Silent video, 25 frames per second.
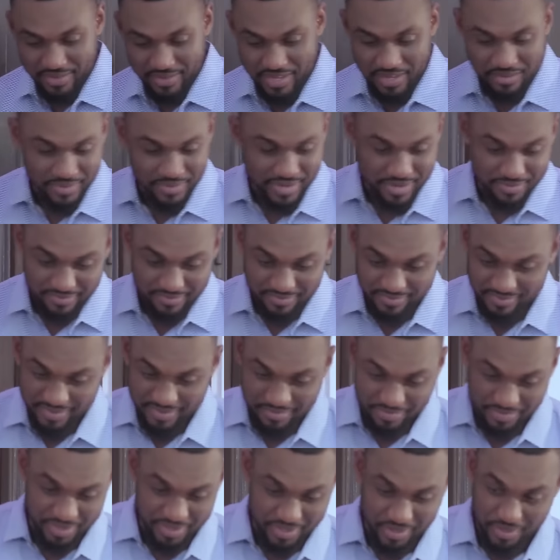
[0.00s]
Babe,
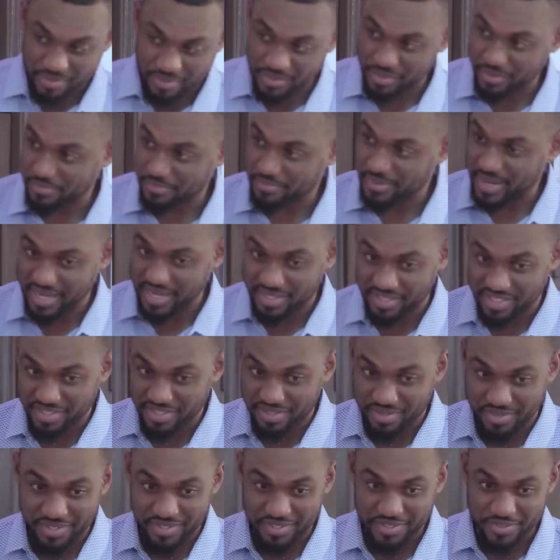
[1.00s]
I'm sorry to barge
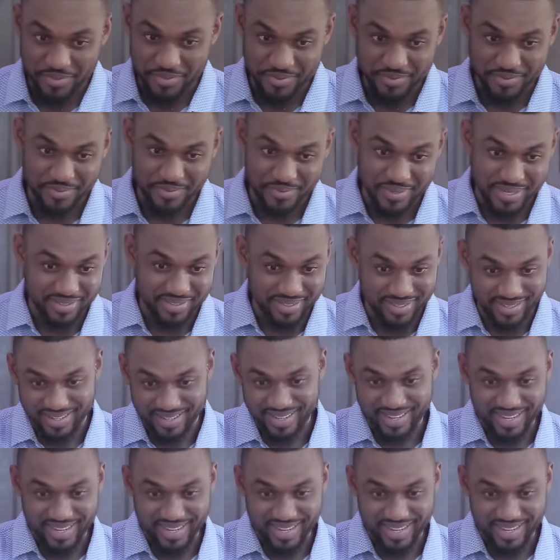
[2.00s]
in on you with